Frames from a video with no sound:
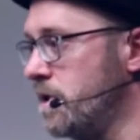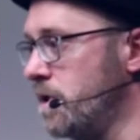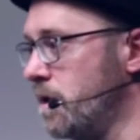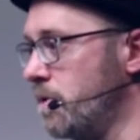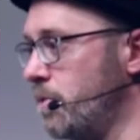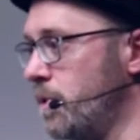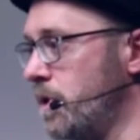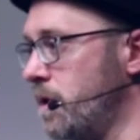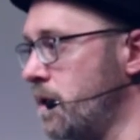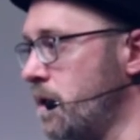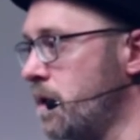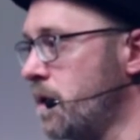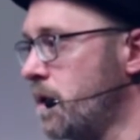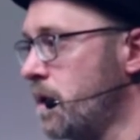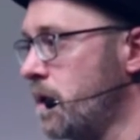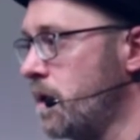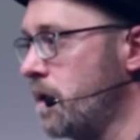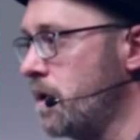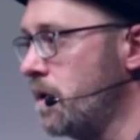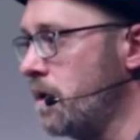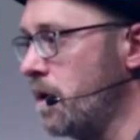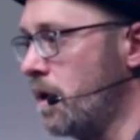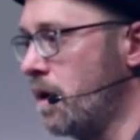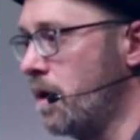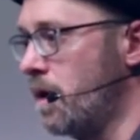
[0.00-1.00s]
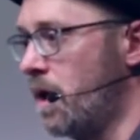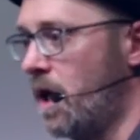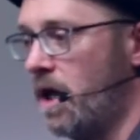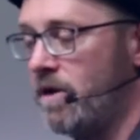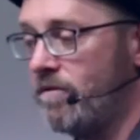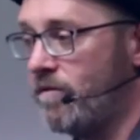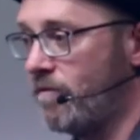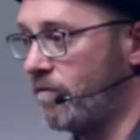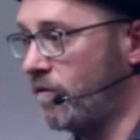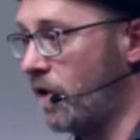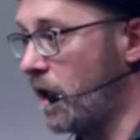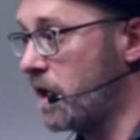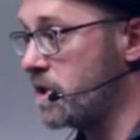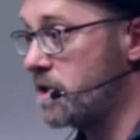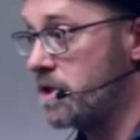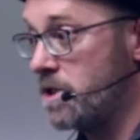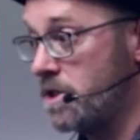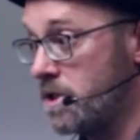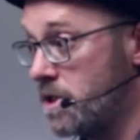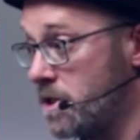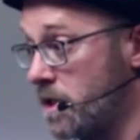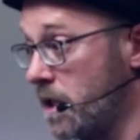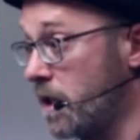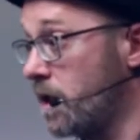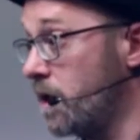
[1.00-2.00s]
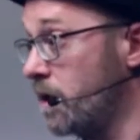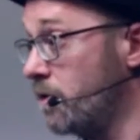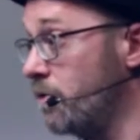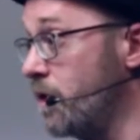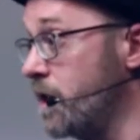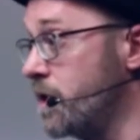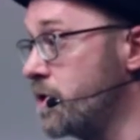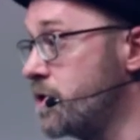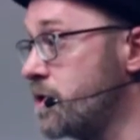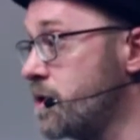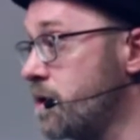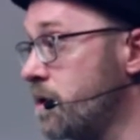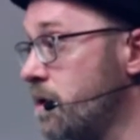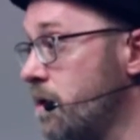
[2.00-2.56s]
I mean, you know, half Knysna is stinking rich.